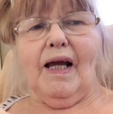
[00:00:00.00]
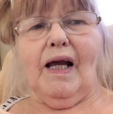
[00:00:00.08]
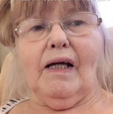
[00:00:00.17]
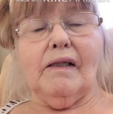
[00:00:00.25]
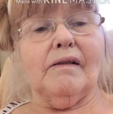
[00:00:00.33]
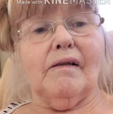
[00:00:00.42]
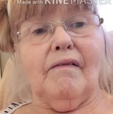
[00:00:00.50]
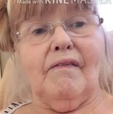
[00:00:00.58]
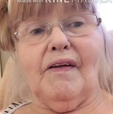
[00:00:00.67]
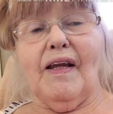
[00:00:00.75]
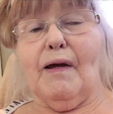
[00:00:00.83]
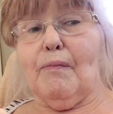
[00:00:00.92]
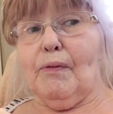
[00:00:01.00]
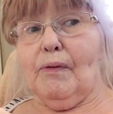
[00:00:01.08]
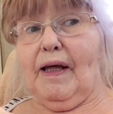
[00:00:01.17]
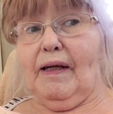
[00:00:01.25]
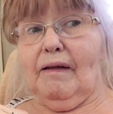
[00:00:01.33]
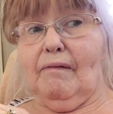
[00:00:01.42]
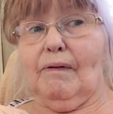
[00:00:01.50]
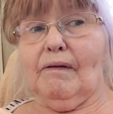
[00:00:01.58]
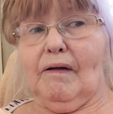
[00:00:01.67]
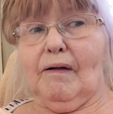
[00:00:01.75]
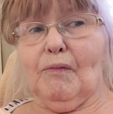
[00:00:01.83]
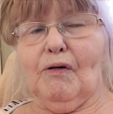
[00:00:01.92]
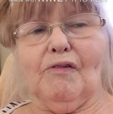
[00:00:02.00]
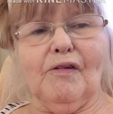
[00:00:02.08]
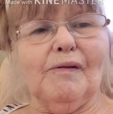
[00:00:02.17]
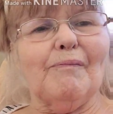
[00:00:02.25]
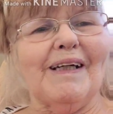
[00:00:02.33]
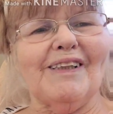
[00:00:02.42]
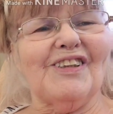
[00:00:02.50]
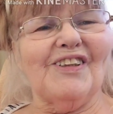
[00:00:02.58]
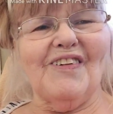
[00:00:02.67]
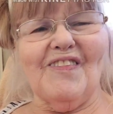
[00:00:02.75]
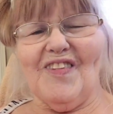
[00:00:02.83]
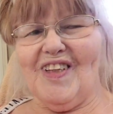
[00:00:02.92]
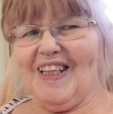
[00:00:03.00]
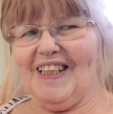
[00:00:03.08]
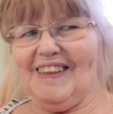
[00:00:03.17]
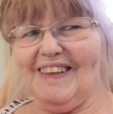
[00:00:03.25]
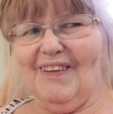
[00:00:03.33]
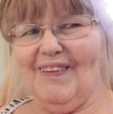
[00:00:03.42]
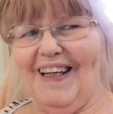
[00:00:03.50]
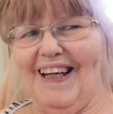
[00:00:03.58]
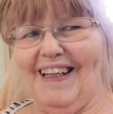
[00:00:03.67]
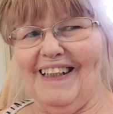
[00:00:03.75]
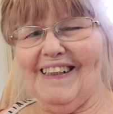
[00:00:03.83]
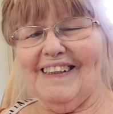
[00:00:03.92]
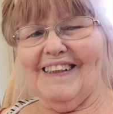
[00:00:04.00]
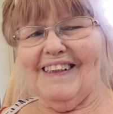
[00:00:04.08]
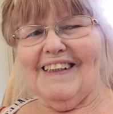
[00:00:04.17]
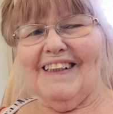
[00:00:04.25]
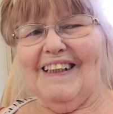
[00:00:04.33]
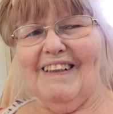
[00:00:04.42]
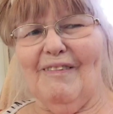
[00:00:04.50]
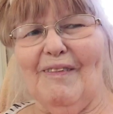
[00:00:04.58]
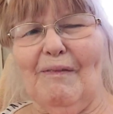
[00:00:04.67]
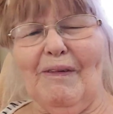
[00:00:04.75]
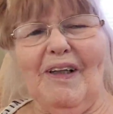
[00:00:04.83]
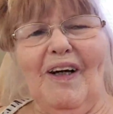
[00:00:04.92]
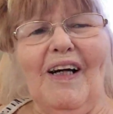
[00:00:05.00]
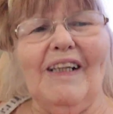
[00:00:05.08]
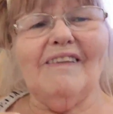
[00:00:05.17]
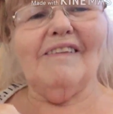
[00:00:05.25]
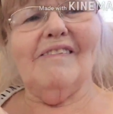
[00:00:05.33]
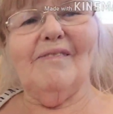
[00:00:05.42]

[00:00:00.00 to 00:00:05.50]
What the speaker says: and the neighbor lady will come over and make sure everything's okay when we're gone.